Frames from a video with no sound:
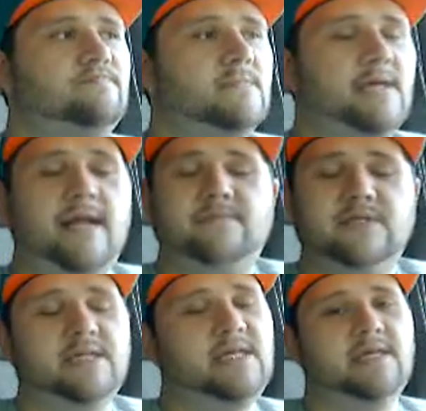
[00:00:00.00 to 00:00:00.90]
And I've
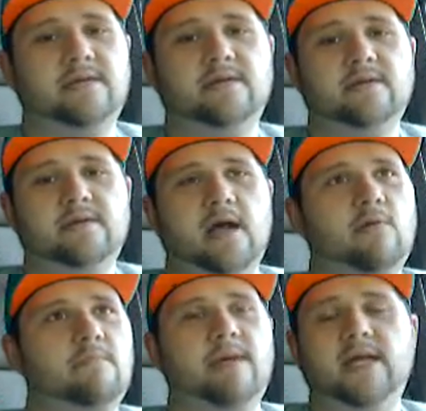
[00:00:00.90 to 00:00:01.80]
seen it. I
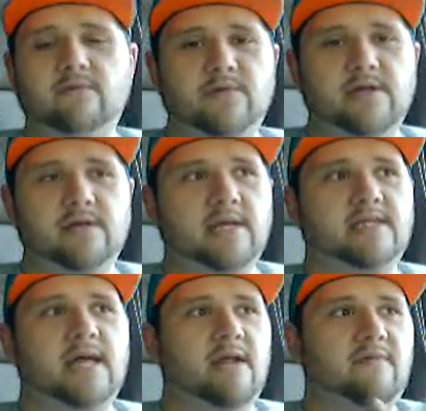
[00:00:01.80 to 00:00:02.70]
wouldn't make a video like
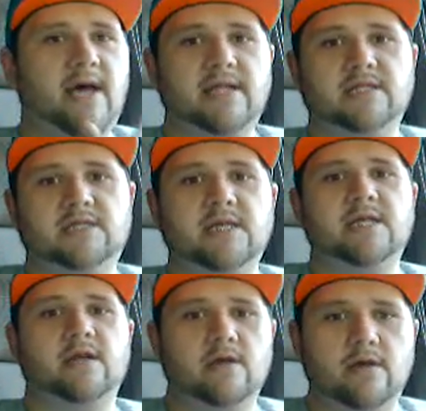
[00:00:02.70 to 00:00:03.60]
that if I hadn't seen
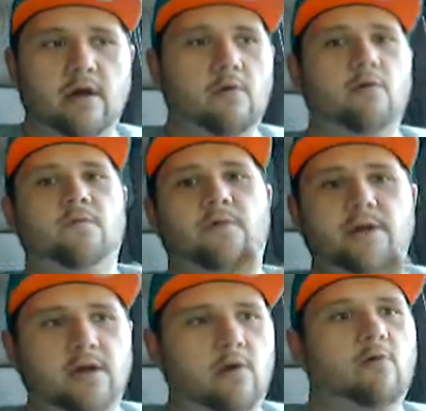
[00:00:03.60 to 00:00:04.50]
it over
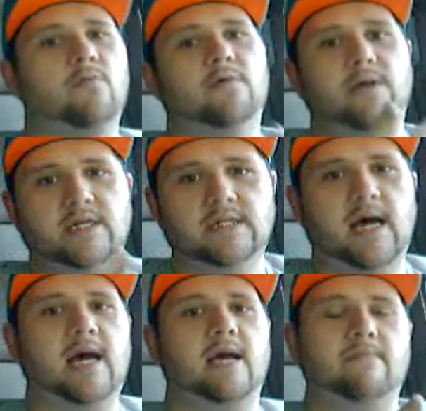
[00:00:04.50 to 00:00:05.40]
and over and
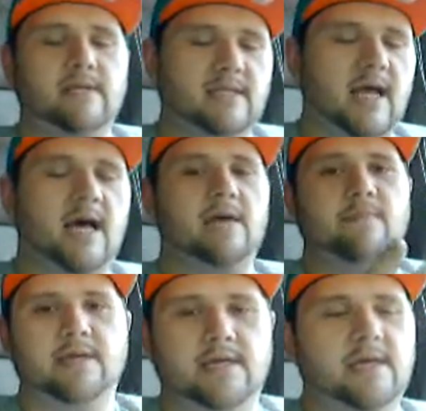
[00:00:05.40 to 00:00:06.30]
time
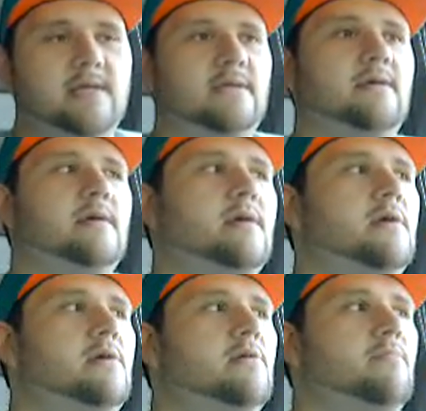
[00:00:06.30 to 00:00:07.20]
again.
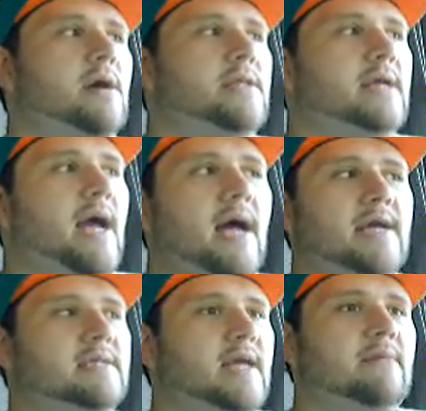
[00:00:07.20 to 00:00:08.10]
While the
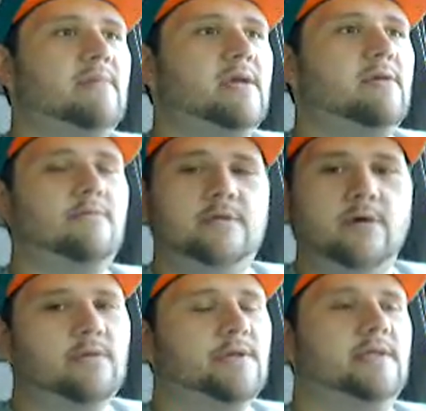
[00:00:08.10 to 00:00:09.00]
guys like me who
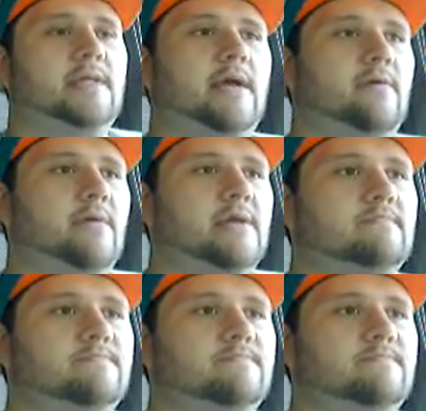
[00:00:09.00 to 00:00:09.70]
don't look that great,